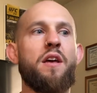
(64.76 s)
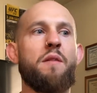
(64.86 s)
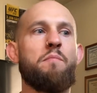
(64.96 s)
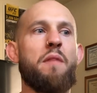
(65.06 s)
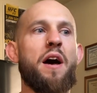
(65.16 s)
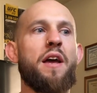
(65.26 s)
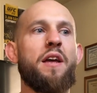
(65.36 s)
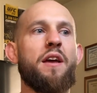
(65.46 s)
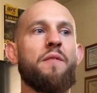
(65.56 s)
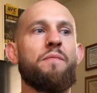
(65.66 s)

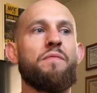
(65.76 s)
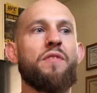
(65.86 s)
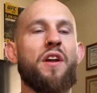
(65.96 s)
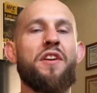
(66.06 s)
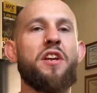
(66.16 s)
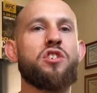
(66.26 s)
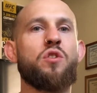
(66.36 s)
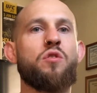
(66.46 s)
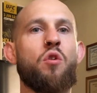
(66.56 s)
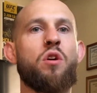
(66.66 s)
my initial
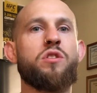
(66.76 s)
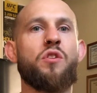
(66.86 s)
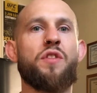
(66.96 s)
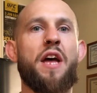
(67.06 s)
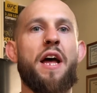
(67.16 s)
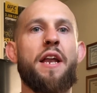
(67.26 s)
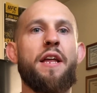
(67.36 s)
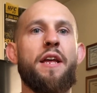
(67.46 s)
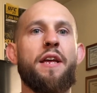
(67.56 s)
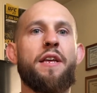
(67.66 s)
thoughts are that
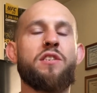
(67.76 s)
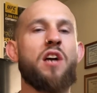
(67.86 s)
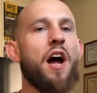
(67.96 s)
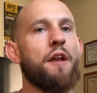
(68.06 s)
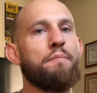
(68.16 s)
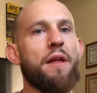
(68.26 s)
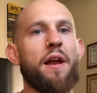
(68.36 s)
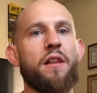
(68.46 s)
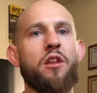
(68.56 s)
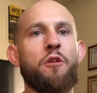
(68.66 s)
he's kind of playing
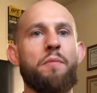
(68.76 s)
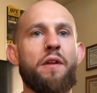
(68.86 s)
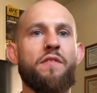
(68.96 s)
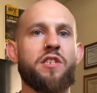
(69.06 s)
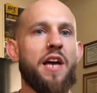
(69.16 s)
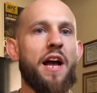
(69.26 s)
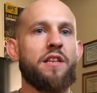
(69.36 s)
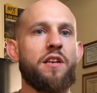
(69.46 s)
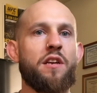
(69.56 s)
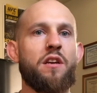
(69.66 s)
a little bit of a
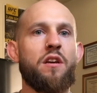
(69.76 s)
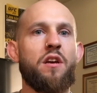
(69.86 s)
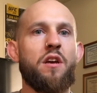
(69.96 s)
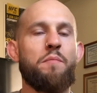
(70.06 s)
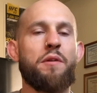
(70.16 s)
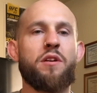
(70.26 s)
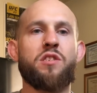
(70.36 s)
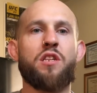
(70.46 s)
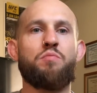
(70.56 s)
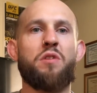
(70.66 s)
tactic because
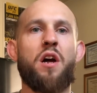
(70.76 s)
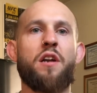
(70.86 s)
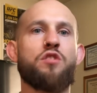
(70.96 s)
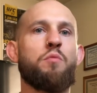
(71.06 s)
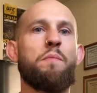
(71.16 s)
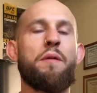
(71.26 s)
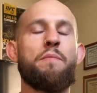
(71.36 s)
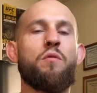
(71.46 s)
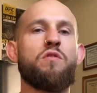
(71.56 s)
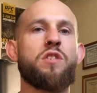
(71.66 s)
let's be honest, when
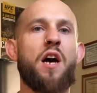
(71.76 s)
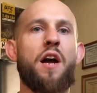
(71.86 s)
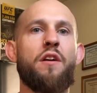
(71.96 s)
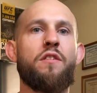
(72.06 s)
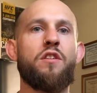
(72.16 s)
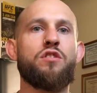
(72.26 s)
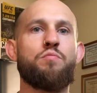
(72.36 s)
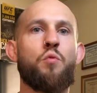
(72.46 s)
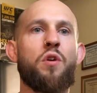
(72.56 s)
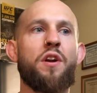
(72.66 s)
people retire in this
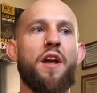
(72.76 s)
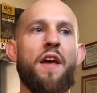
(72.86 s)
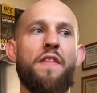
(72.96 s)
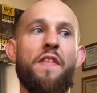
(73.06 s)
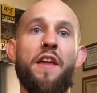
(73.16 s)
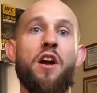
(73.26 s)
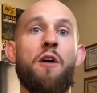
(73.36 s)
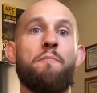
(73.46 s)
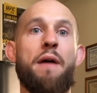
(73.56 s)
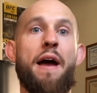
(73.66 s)
sport and then they
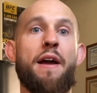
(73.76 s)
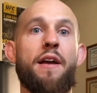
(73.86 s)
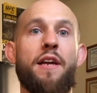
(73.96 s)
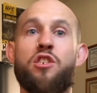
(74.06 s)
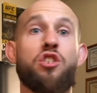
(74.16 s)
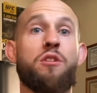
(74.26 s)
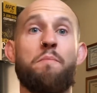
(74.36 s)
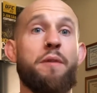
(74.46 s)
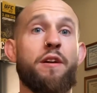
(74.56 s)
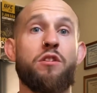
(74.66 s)
come back, it's just a
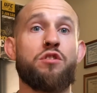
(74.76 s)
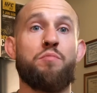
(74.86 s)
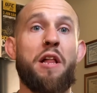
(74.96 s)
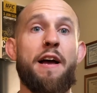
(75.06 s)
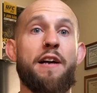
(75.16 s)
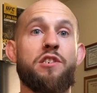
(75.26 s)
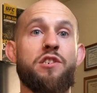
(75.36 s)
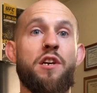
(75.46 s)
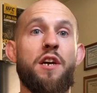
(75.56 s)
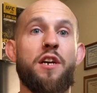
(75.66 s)
bigger splash.
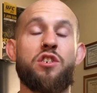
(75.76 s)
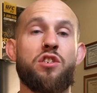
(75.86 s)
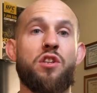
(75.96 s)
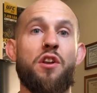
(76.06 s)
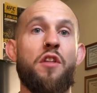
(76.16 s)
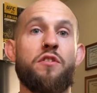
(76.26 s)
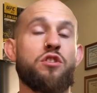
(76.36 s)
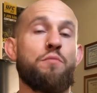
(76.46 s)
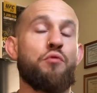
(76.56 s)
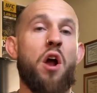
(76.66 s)
It's just another
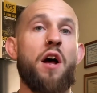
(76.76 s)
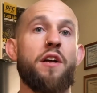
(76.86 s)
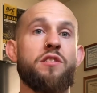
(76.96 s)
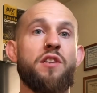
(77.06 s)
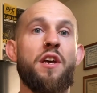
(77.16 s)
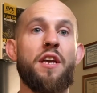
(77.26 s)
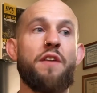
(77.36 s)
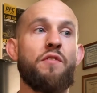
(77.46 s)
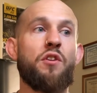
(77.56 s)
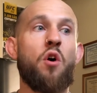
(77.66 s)
surprise.
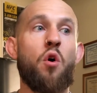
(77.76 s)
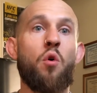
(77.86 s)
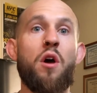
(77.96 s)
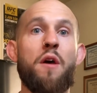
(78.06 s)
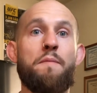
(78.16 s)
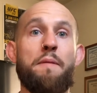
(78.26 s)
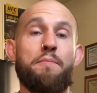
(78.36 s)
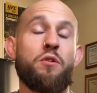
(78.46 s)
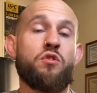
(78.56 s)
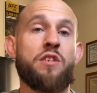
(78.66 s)
Even though
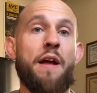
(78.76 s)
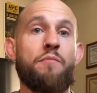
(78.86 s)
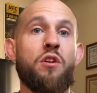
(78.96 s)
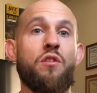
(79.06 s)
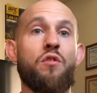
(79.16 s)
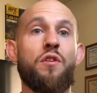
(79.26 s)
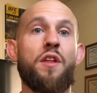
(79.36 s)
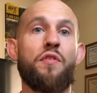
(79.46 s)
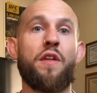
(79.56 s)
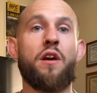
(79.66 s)
people are skeptical and
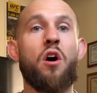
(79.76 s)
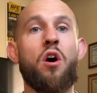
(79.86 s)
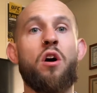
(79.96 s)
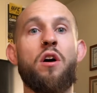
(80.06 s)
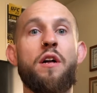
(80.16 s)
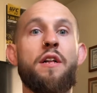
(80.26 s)
they think, "Oh,